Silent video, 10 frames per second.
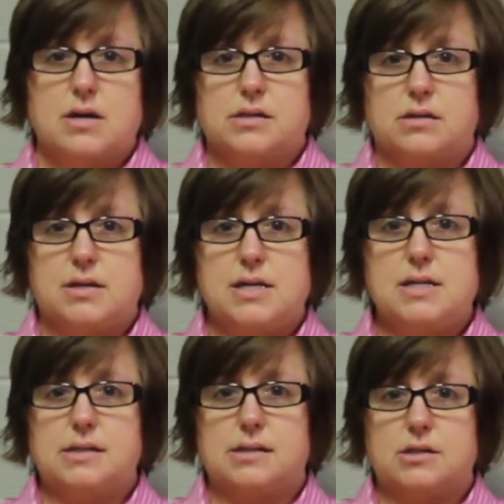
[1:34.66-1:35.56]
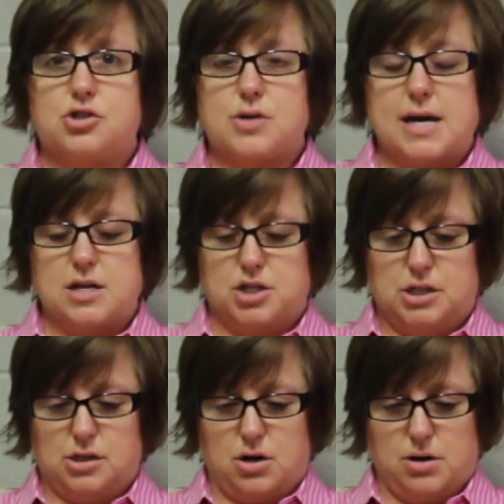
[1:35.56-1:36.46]
So these
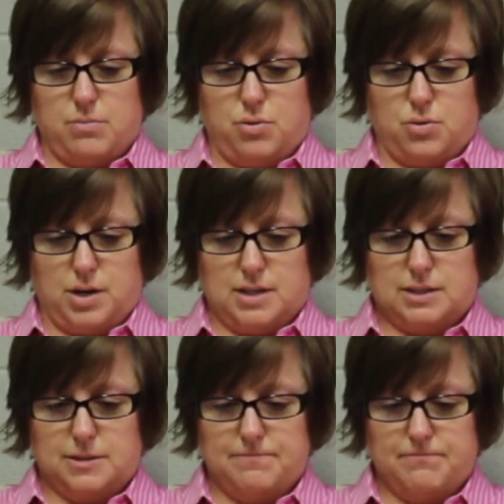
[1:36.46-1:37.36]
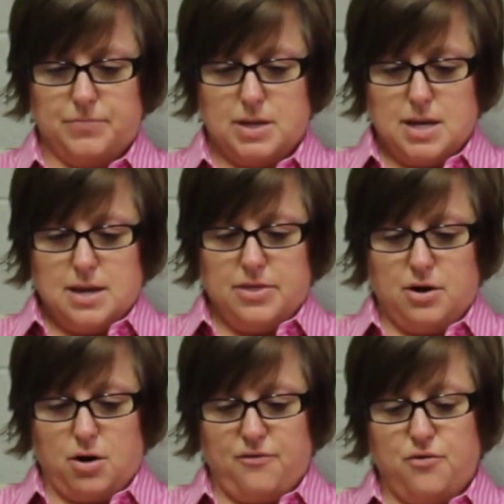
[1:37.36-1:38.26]
strategies are important.
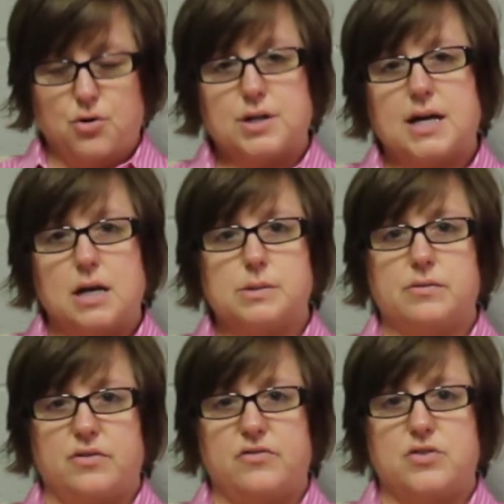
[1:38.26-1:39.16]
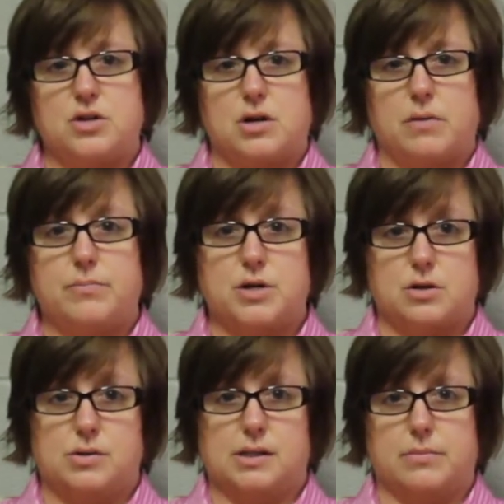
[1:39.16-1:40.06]
There are 4 types of
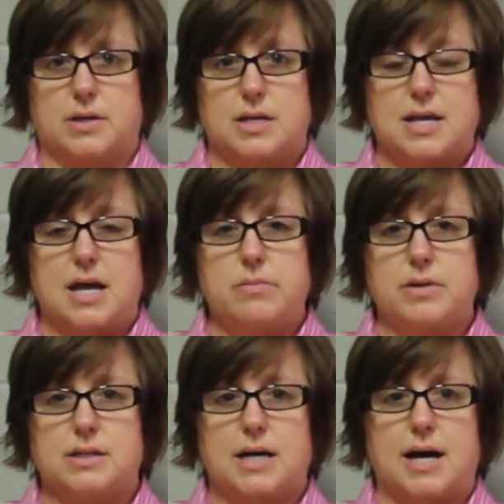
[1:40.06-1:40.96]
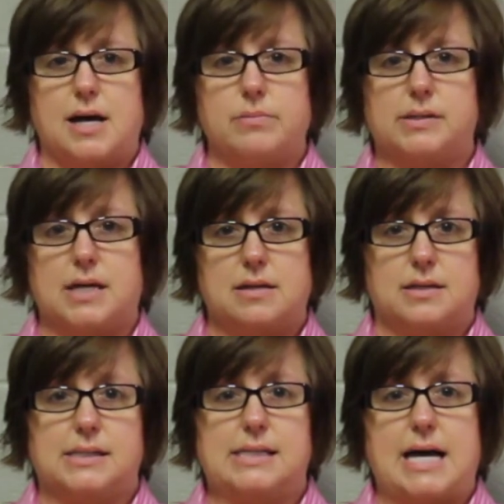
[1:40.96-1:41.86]
abuse. I'm going to name the types and
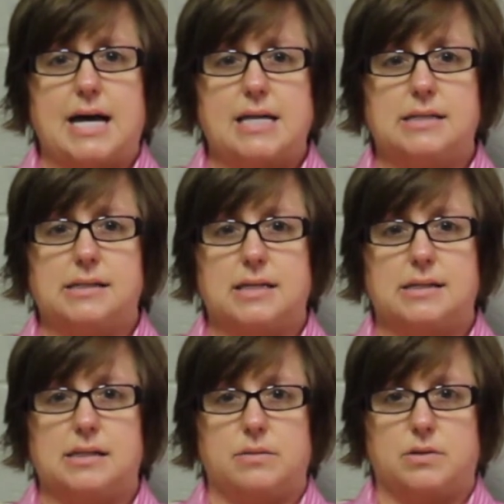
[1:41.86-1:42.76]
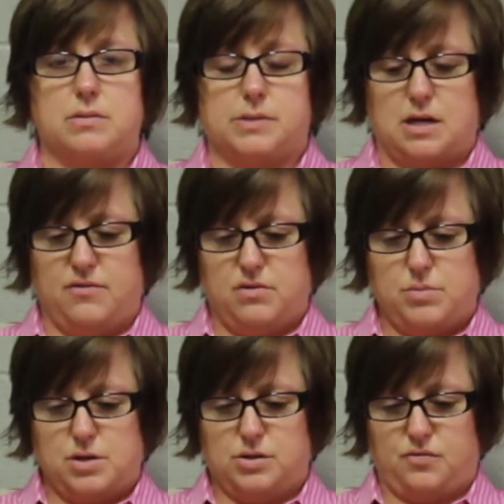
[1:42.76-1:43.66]
the signs and symptoms of
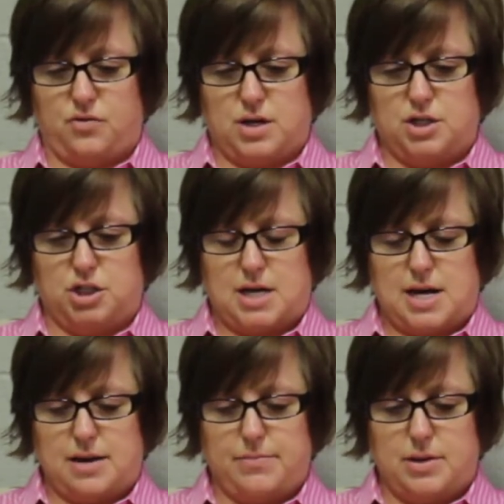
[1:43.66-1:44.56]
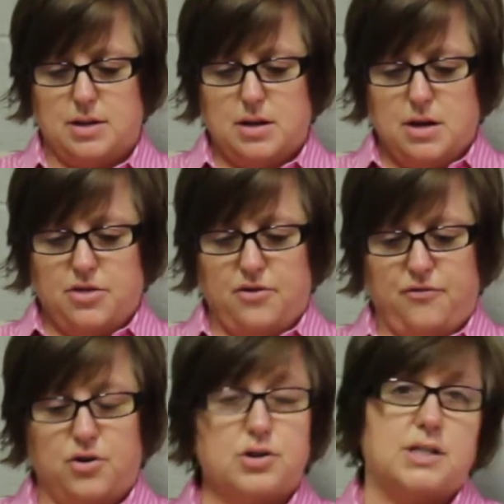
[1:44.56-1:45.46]
abuse for each type. The
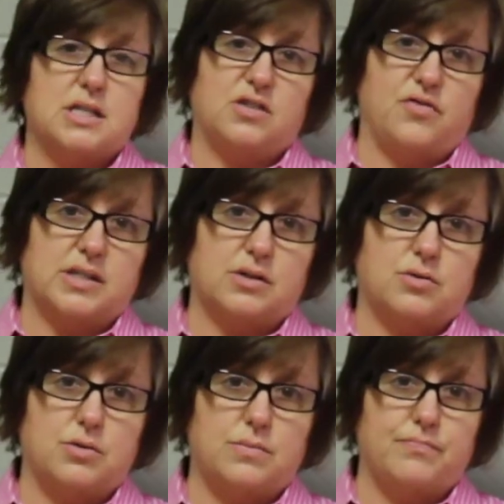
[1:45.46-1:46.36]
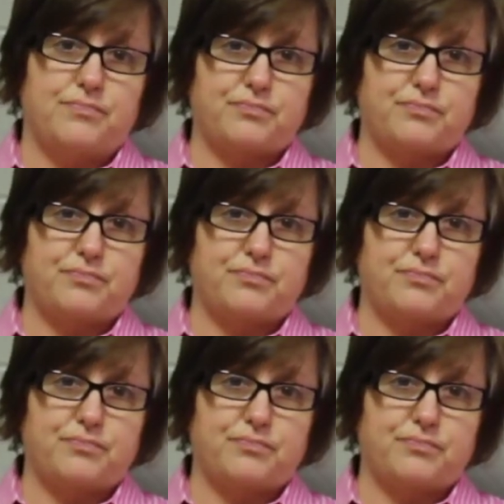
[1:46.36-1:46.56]
first is physical,